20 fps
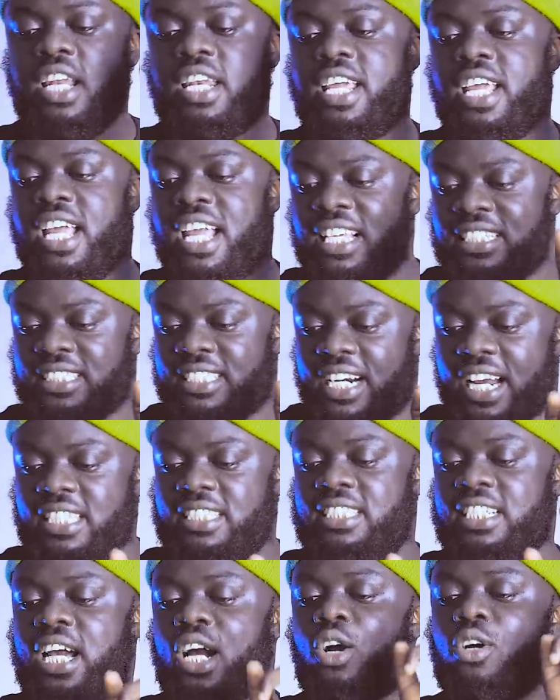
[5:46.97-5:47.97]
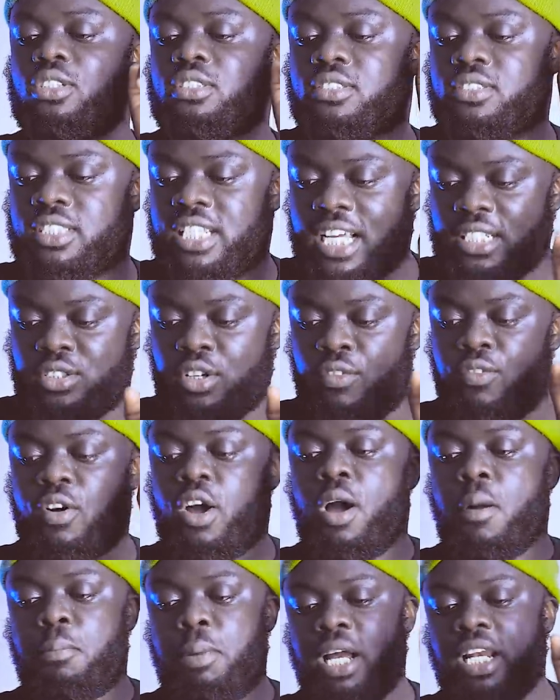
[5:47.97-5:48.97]
the ex gratia onto that
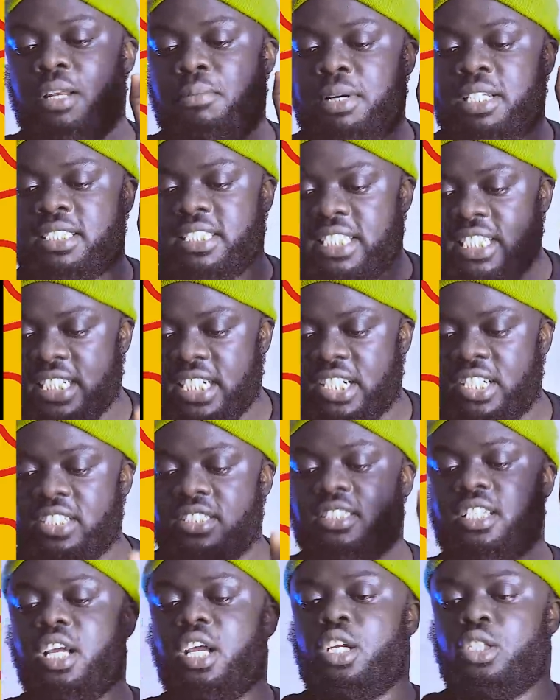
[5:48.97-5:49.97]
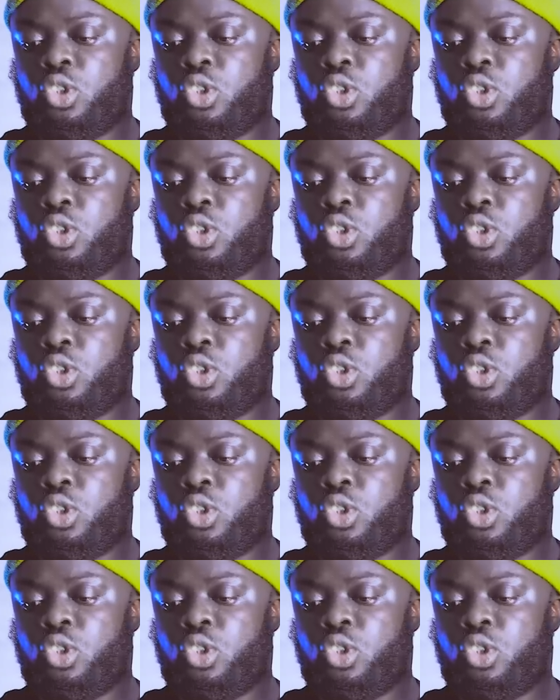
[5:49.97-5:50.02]
of Parliament increase.